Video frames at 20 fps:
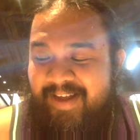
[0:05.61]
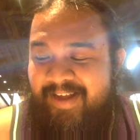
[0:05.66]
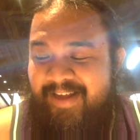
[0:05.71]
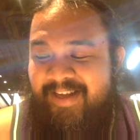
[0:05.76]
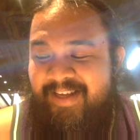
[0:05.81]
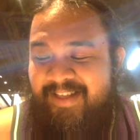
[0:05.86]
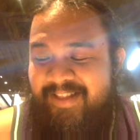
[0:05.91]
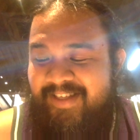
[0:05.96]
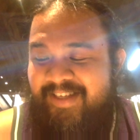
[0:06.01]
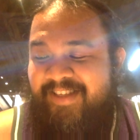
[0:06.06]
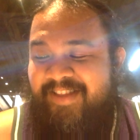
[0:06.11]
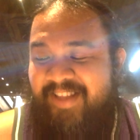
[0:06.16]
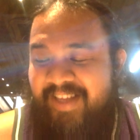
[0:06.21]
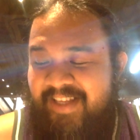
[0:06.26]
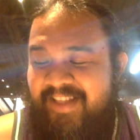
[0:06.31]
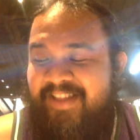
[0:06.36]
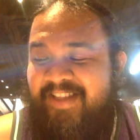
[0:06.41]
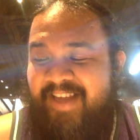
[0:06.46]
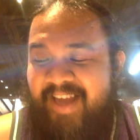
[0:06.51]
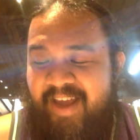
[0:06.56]

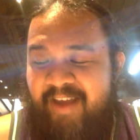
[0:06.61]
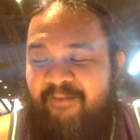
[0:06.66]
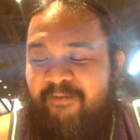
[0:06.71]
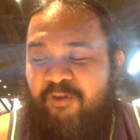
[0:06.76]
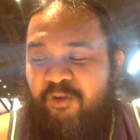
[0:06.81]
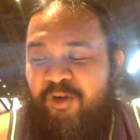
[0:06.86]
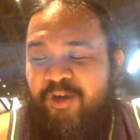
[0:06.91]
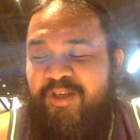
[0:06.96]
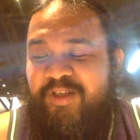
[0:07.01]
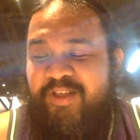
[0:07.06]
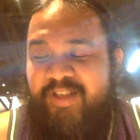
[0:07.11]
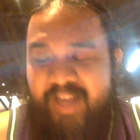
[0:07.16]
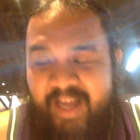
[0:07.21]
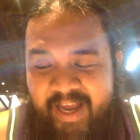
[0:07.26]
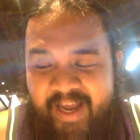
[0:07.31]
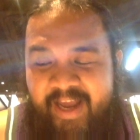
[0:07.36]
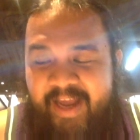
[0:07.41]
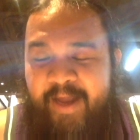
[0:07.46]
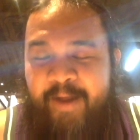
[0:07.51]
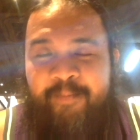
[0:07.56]
13th game for
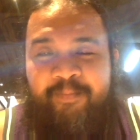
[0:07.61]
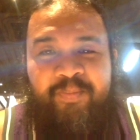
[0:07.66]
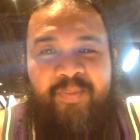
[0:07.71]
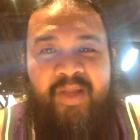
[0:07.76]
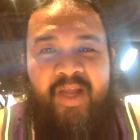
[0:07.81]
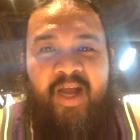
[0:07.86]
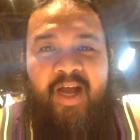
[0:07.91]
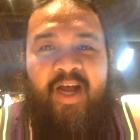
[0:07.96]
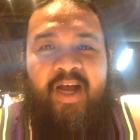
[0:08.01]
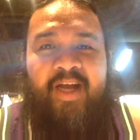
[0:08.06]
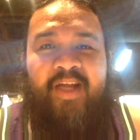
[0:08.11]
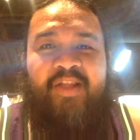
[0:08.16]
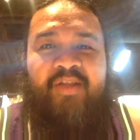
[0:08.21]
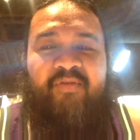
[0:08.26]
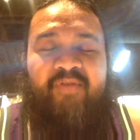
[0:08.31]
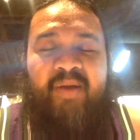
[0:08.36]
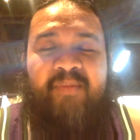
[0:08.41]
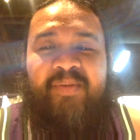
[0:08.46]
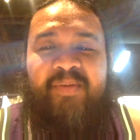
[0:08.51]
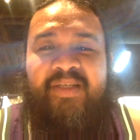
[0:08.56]
today,
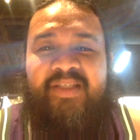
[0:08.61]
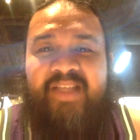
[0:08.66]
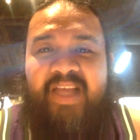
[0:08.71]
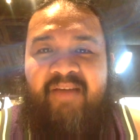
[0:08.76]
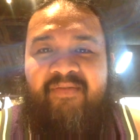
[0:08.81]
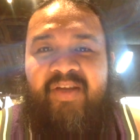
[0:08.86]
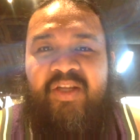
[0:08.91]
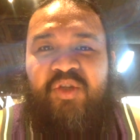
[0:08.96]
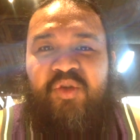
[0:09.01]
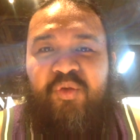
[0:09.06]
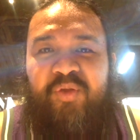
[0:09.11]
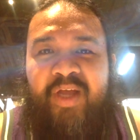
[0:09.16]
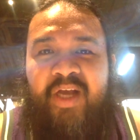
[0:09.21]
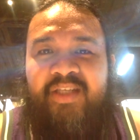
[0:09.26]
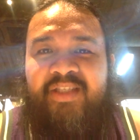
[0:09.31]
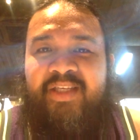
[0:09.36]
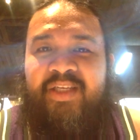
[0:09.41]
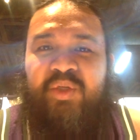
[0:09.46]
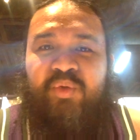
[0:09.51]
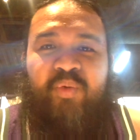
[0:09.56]
November 7,
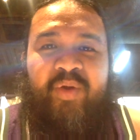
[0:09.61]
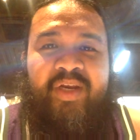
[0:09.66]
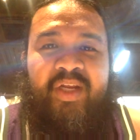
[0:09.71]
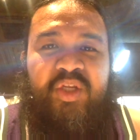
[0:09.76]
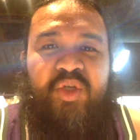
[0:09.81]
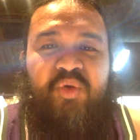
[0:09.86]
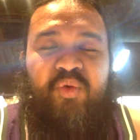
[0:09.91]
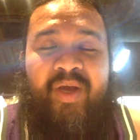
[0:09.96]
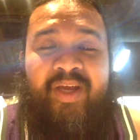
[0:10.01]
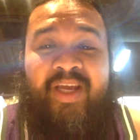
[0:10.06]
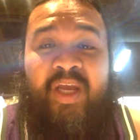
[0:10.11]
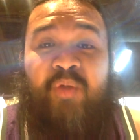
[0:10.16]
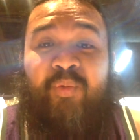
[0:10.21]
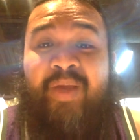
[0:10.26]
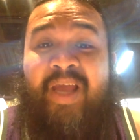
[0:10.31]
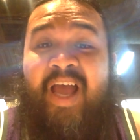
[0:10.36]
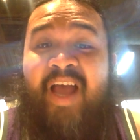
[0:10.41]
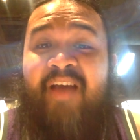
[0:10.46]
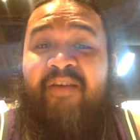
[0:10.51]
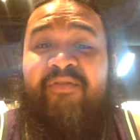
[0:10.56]
2022. And then we
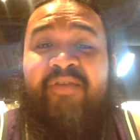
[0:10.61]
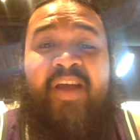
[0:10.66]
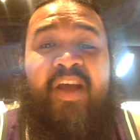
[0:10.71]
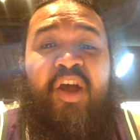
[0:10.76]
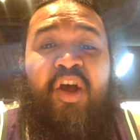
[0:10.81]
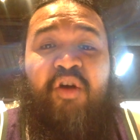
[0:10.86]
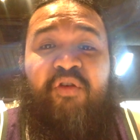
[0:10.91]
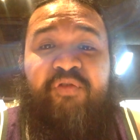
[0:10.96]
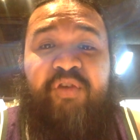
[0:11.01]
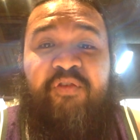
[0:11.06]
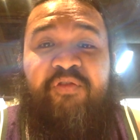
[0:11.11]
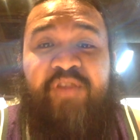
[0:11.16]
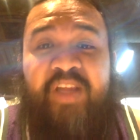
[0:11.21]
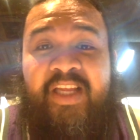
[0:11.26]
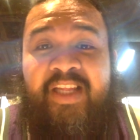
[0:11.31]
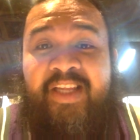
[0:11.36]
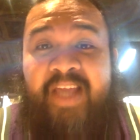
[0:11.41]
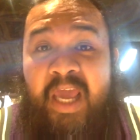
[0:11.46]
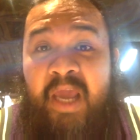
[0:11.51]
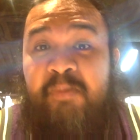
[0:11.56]
have
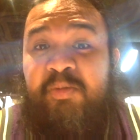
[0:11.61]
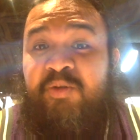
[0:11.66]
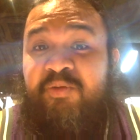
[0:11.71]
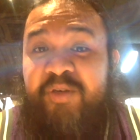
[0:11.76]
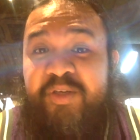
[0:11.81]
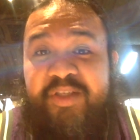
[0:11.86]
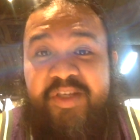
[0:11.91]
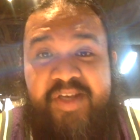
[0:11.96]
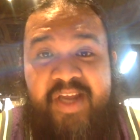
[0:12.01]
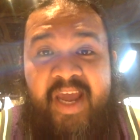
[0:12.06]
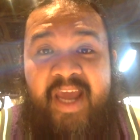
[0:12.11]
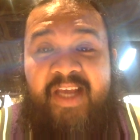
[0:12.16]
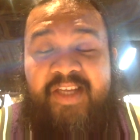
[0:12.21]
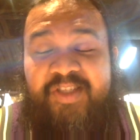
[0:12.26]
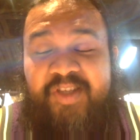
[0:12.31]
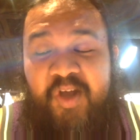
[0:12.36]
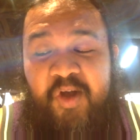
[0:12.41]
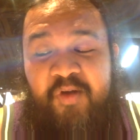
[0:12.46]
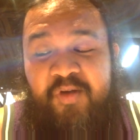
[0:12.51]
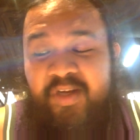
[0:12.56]
15 games for today.
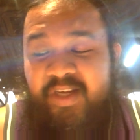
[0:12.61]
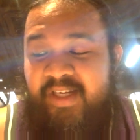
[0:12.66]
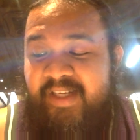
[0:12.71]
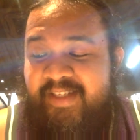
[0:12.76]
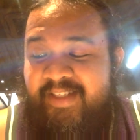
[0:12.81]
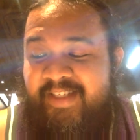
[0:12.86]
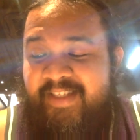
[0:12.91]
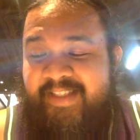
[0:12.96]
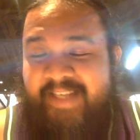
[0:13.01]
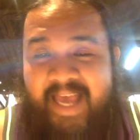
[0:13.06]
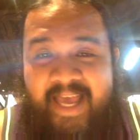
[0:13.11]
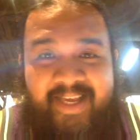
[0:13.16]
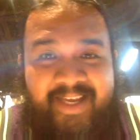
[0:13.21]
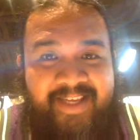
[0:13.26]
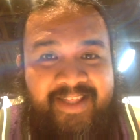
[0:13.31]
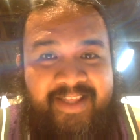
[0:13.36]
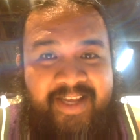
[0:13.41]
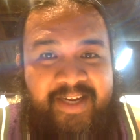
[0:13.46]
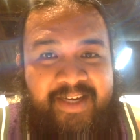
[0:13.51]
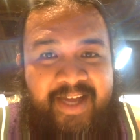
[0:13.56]
So just hang
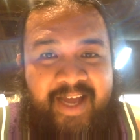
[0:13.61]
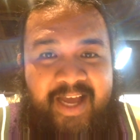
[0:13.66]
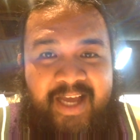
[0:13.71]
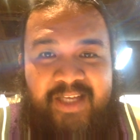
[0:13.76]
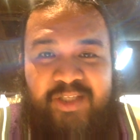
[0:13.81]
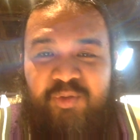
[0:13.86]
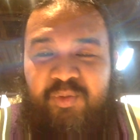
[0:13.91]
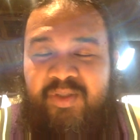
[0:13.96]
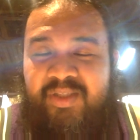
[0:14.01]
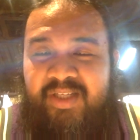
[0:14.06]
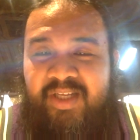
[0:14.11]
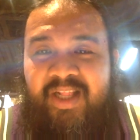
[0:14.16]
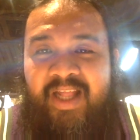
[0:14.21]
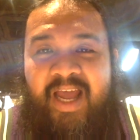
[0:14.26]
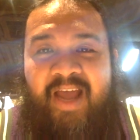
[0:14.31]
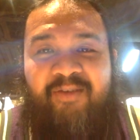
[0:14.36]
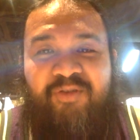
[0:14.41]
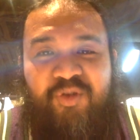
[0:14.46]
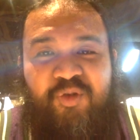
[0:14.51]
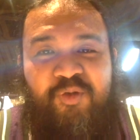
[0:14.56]
in there, guys. We still
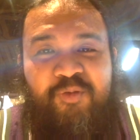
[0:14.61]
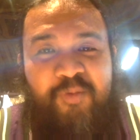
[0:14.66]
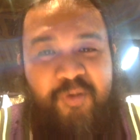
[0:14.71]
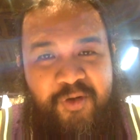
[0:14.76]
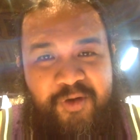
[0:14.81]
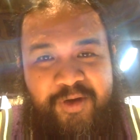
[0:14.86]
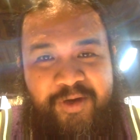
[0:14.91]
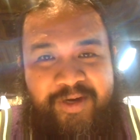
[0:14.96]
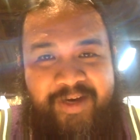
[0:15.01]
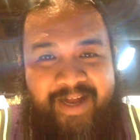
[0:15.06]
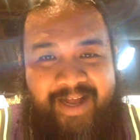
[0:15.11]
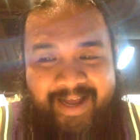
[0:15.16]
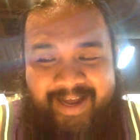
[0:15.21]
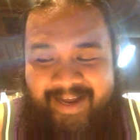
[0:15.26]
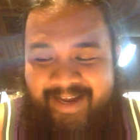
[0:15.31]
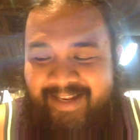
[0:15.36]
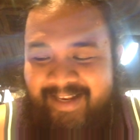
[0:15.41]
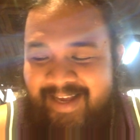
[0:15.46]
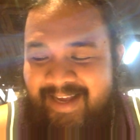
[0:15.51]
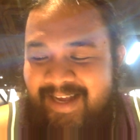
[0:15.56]
have two more.
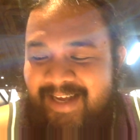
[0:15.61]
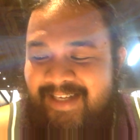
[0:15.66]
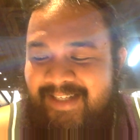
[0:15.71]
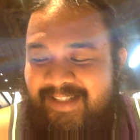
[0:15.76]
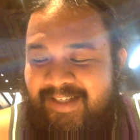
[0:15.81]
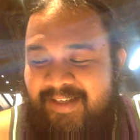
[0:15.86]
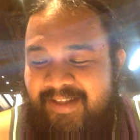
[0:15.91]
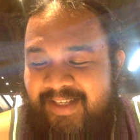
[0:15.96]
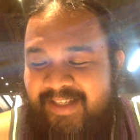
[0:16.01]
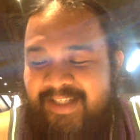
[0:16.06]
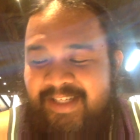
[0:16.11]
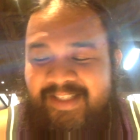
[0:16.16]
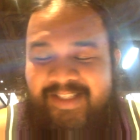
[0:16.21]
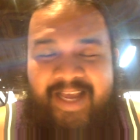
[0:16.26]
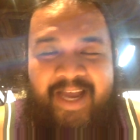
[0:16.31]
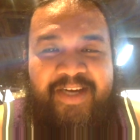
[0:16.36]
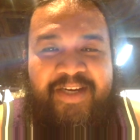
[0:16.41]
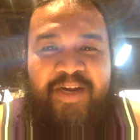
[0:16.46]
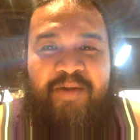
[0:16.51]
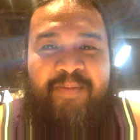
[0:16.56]
Right? So this is
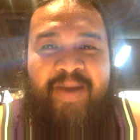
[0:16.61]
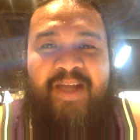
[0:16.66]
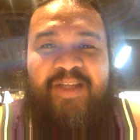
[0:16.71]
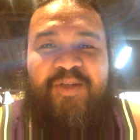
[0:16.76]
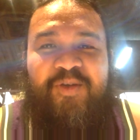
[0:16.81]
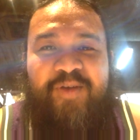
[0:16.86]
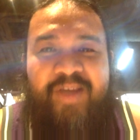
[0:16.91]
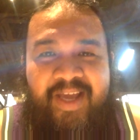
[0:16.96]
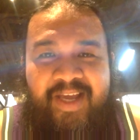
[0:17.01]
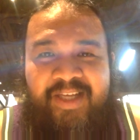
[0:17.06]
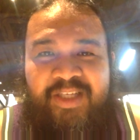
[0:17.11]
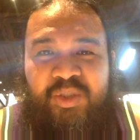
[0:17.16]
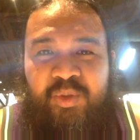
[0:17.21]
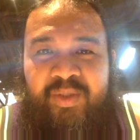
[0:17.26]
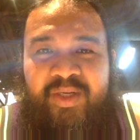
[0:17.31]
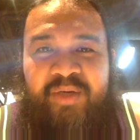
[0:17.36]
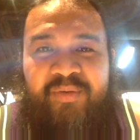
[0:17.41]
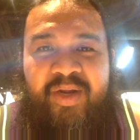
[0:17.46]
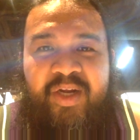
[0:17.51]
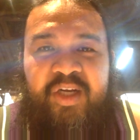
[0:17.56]
Sacramento Kings
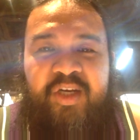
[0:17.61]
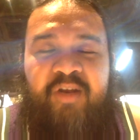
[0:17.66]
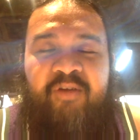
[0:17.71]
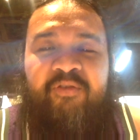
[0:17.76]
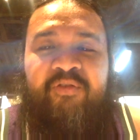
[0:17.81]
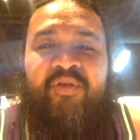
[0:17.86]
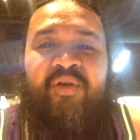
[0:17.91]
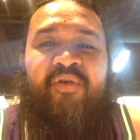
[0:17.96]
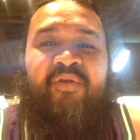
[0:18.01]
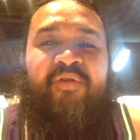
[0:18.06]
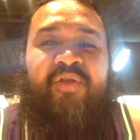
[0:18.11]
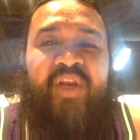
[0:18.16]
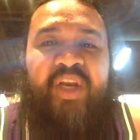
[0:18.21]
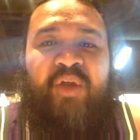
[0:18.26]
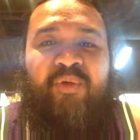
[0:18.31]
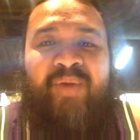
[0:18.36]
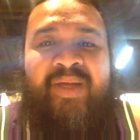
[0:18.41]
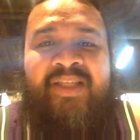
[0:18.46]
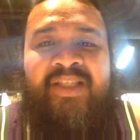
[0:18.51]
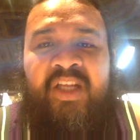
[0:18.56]
with a record of
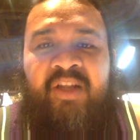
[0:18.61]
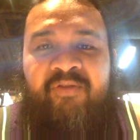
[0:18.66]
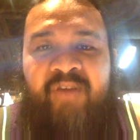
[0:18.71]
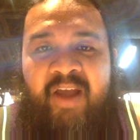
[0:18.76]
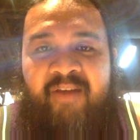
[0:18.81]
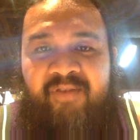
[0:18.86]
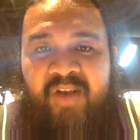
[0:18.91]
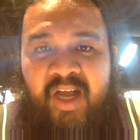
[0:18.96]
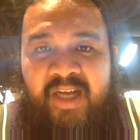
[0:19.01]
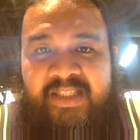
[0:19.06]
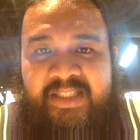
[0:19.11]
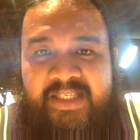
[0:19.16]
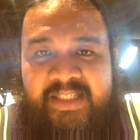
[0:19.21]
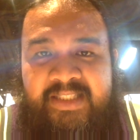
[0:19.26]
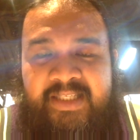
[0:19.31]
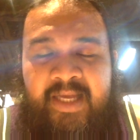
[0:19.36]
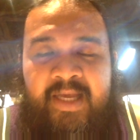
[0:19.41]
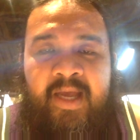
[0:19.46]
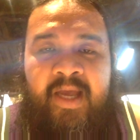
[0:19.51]
3 wins and 5 losses.